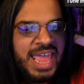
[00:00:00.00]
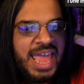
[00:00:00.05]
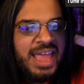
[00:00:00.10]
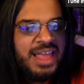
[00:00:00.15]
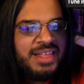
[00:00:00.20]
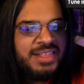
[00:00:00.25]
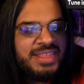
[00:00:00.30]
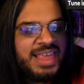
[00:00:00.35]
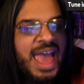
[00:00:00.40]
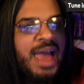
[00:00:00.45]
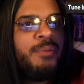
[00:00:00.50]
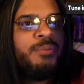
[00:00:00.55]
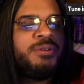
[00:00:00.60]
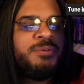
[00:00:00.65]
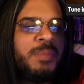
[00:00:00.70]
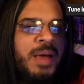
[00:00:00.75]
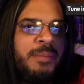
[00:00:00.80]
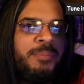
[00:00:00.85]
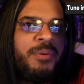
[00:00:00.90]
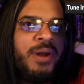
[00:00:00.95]
Yeah, that
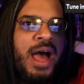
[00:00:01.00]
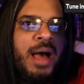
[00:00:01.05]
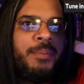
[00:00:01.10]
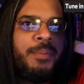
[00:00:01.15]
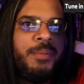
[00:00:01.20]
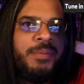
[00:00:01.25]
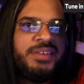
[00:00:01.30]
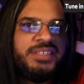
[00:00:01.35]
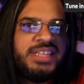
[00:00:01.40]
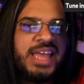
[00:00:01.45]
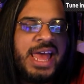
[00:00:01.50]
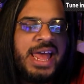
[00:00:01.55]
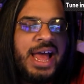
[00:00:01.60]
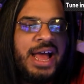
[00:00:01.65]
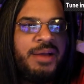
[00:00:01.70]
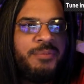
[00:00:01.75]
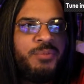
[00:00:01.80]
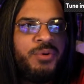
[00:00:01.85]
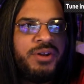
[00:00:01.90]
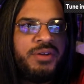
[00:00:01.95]
was my problem. Is that
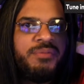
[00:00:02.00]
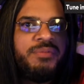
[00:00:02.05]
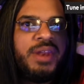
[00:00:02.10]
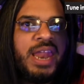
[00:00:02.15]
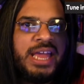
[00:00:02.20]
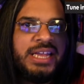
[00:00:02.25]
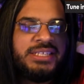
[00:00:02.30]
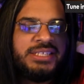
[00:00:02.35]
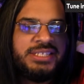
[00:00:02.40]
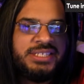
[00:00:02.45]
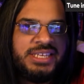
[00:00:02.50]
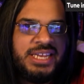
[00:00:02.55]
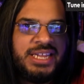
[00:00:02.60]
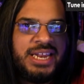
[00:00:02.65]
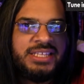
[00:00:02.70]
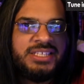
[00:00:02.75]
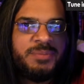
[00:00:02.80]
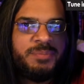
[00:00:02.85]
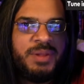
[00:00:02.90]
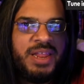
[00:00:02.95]
I would have liked to see it
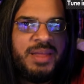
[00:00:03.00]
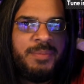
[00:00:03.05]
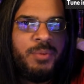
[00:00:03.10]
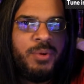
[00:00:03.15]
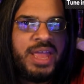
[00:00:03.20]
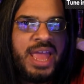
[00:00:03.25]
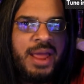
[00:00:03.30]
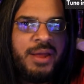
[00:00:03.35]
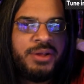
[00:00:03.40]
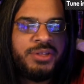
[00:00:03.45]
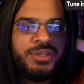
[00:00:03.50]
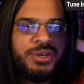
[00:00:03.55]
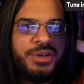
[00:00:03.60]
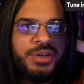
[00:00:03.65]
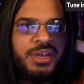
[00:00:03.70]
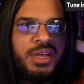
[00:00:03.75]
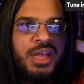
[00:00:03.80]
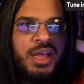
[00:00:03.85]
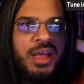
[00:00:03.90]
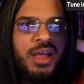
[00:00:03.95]
as a playable character.